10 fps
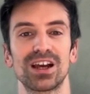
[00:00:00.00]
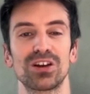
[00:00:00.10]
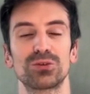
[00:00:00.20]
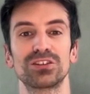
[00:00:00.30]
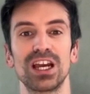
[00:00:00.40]
You
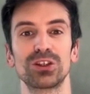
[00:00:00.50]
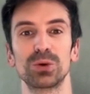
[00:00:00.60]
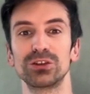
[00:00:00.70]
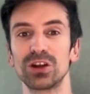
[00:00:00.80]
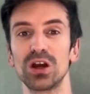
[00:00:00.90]
decide
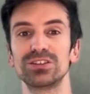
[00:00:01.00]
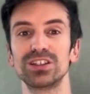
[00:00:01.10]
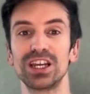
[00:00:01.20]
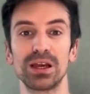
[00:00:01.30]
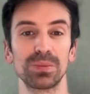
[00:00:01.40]
which logs to
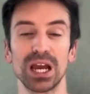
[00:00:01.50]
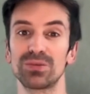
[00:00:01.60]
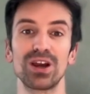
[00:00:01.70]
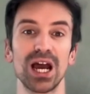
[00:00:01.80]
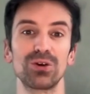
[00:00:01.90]
keep and
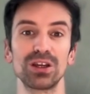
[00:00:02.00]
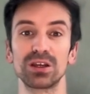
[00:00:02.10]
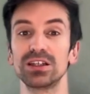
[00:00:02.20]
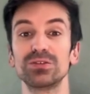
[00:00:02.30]
for how long.